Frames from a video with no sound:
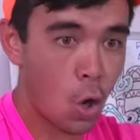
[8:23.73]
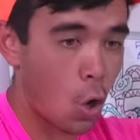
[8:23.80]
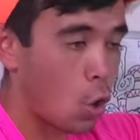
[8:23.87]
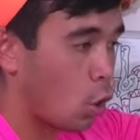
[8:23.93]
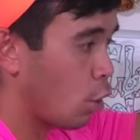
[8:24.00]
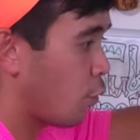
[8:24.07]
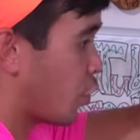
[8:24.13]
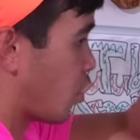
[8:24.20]

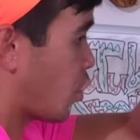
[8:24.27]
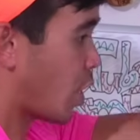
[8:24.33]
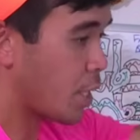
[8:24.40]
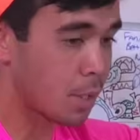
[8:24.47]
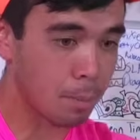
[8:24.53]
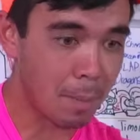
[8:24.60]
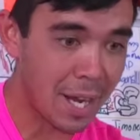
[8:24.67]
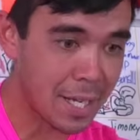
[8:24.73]
All of a
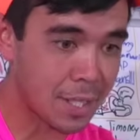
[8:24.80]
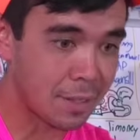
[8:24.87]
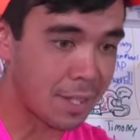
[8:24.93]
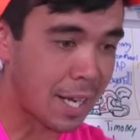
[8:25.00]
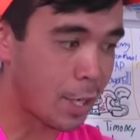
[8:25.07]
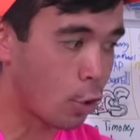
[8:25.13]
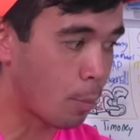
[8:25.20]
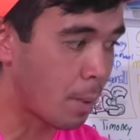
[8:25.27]
sudden, my
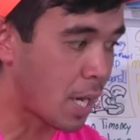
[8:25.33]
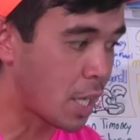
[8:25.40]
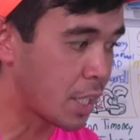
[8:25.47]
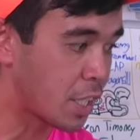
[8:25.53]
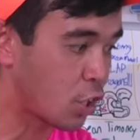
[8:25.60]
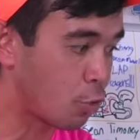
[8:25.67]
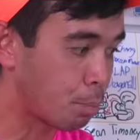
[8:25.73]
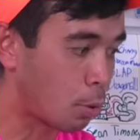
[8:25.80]
entire
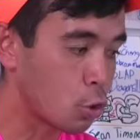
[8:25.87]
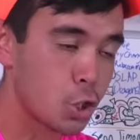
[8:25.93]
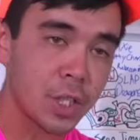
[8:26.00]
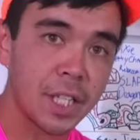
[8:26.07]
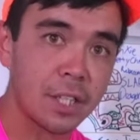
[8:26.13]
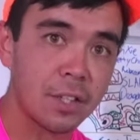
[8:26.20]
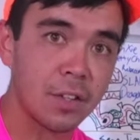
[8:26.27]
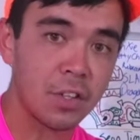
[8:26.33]
body is
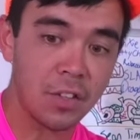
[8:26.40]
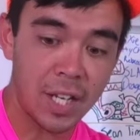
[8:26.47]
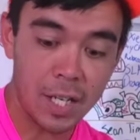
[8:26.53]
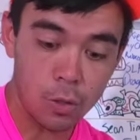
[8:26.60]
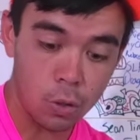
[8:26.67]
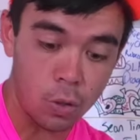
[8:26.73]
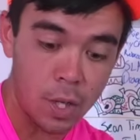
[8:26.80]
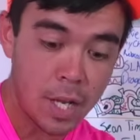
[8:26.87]
pushing into this
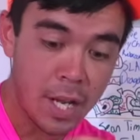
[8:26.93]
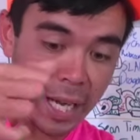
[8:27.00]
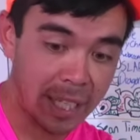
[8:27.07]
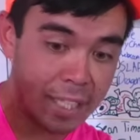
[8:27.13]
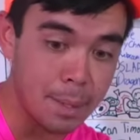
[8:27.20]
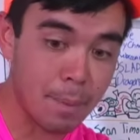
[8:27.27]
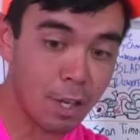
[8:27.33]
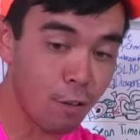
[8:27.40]
handle,
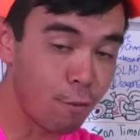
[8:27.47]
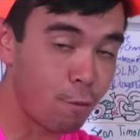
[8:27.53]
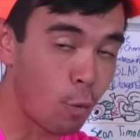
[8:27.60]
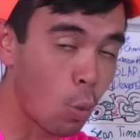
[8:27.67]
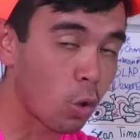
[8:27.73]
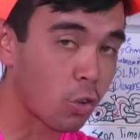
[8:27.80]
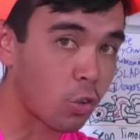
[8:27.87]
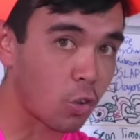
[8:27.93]
and the amount of
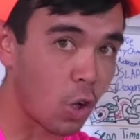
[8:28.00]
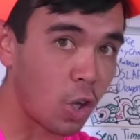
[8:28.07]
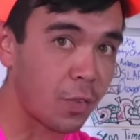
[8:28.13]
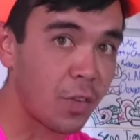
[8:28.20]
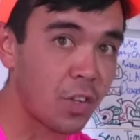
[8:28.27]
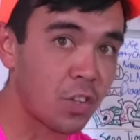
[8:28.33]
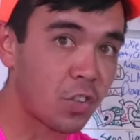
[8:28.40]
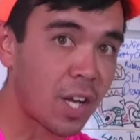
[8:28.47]
force on
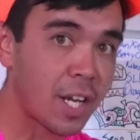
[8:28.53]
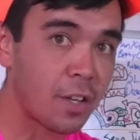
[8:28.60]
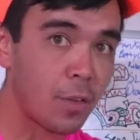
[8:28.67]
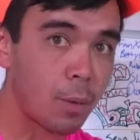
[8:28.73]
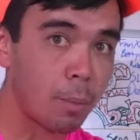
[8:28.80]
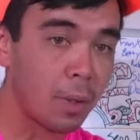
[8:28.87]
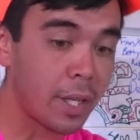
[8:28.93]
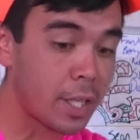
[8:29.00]
this side of
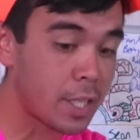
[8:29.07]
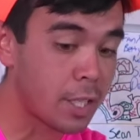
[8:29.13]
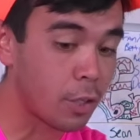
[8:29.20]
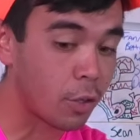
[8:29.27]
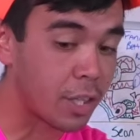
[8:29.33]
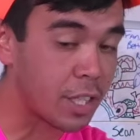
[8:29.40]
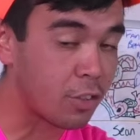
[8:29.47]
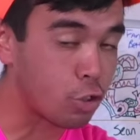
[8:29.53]
the blade
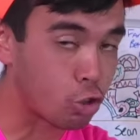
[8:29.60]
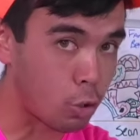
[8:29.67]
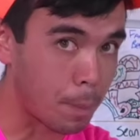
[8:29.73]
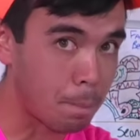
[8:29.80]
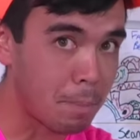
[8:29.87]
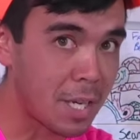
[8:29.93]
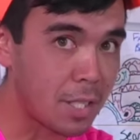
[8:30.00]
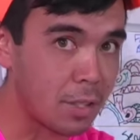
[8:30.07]
here is
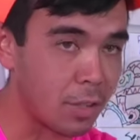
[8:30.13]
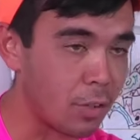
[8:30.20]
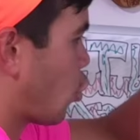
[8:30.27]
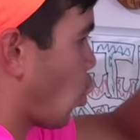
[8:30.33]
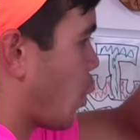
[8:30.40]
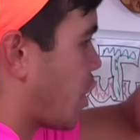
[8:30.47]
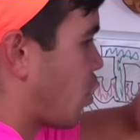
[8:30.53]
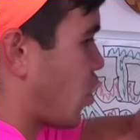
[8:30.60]
tremendous.
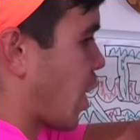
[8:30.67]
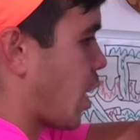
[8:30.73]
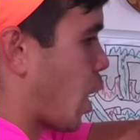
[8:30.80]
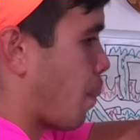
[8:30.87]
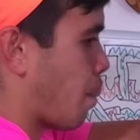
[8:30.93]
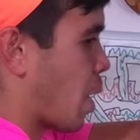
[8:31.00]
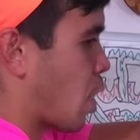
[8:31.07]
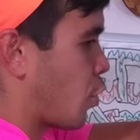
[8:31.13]
So we set
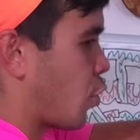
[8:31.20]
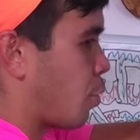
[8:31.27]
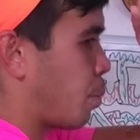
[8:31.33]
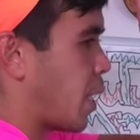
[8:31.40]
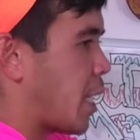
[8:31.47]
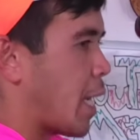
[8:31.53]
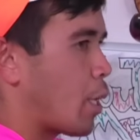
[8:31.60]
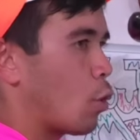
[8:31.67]
up positive
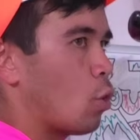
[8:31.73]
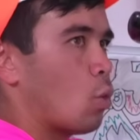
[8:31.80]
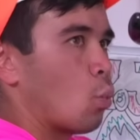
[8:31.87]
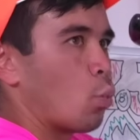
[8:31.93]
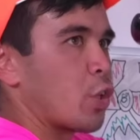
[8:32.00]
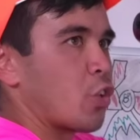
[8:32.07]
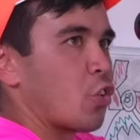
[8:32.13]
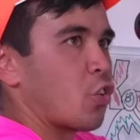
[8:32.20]
blade angle,
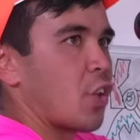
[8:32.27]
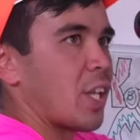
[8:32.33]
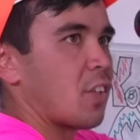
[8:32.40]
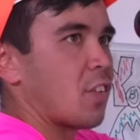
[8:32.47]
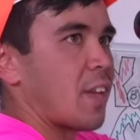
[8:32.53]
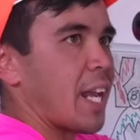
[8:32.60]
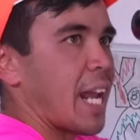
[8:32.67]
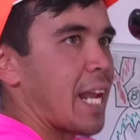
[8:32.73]
which sets
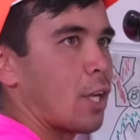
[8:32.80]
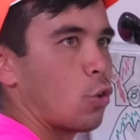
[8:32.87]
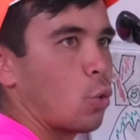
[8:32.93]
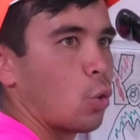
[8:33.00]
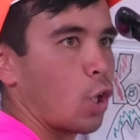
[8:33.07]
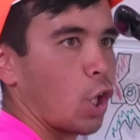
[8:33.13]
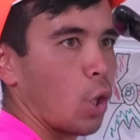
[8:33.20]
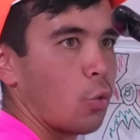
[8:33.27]
the
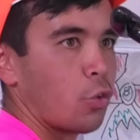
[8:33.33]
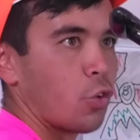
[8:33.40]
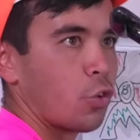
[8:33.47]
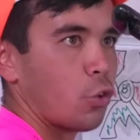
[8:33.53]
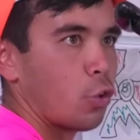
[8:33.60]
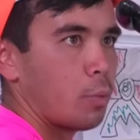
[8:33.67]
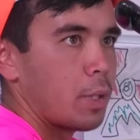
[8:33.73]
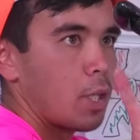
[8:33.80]
handle closest
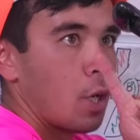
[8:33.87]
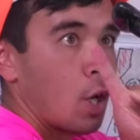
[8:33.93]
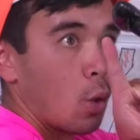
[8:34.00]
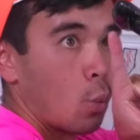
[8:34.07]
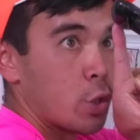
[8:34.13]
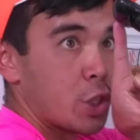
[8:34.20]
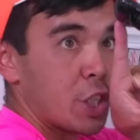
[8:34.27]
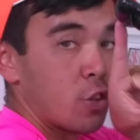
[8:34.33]
to me,
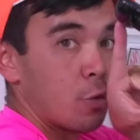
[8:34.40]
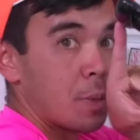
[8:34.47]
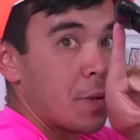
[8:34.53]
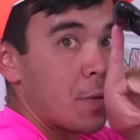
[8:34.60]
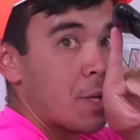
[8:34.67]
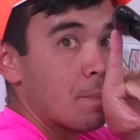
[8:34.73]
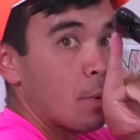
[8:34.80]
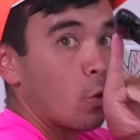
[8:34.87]
which gives me
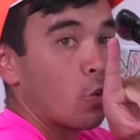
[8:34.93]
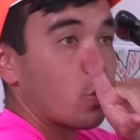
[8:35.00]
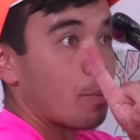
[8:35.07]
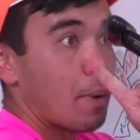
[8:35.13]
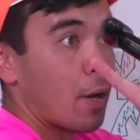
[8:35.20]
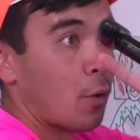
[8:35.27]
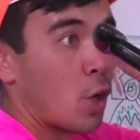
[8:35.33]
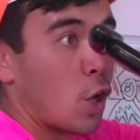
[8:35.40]
the most
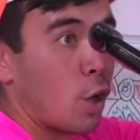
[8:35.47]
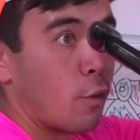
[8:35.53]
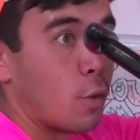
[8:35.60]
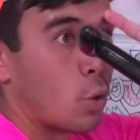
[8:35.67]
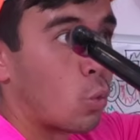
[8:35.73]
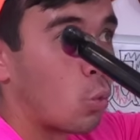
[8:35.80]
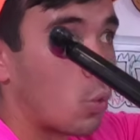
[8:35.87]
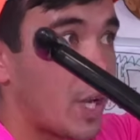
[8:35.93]
amount
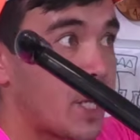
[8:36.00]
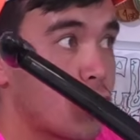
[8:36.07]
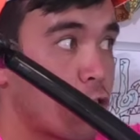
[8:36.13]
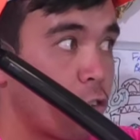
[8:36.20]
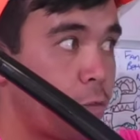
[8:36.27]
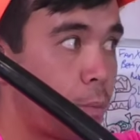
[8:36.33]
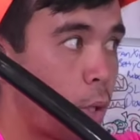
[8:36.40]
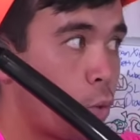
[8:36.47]
of range
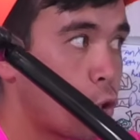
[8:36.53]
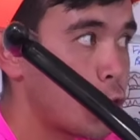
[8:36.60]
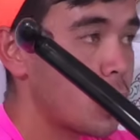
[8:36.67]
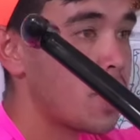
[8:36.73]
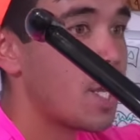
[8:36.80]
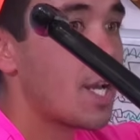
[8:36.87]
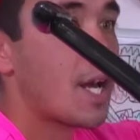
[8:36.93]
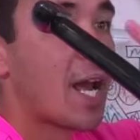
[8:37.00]
of
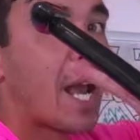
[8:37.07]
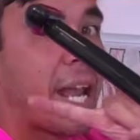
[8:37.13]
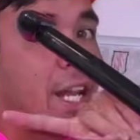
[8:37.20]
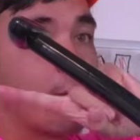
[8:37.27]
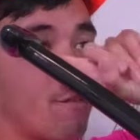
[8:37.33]
motion and